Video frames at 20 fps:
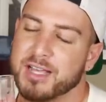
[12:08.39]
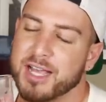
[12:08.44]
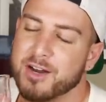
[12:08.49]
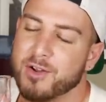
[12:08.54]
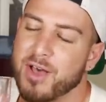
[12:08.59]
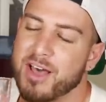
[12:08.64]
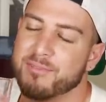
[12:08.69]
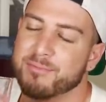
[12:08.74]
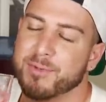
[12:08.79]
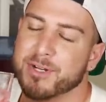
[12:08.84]
I
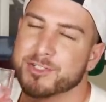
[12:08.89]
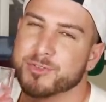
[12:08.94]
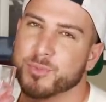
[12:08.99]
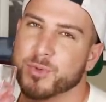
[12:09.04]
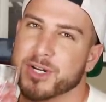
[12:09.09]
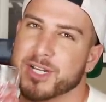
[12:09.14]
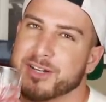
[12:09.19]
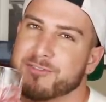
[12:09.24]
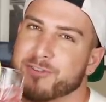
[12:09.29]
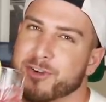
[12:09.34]
don't have much
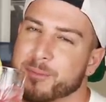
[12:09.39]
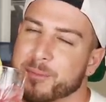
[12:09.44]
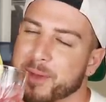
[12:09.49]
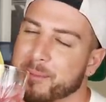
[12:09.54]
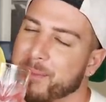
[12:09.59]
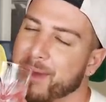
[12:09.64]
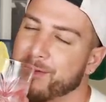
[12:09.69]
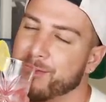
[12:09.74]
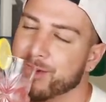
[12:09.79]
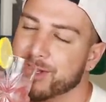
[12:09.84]
work in front of me
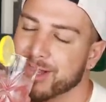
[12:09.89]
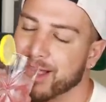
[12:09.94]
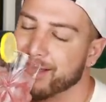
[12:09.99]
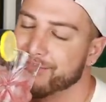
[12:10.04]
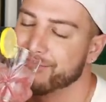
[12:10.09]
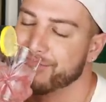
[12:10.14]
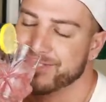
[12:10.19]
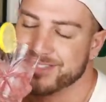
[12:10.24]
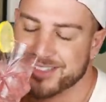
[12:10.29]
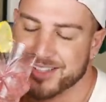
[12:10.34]
in my real
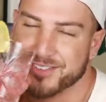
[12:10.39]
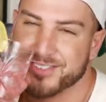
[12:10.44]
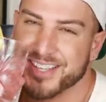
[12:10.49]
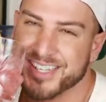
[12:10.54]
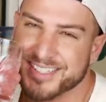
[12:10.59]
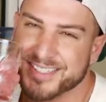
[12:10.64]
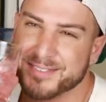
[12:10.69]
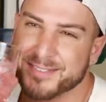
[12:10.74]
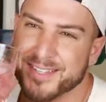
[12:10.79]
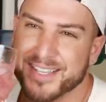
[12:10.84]
life. So
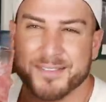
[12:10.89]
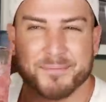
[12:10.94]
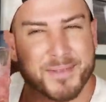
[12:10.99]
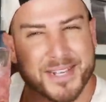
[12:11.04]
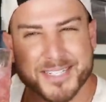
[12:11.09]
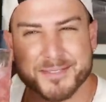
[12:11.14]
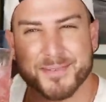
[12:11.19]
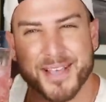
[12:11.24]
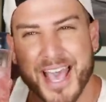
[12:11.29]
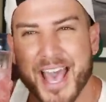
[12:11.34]
this
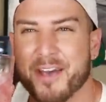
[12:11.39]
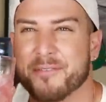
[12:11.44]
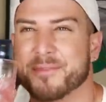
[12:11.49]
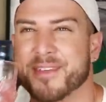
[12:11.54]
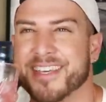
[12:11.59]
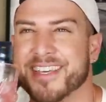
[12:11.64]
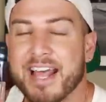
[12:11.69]
makes me happy.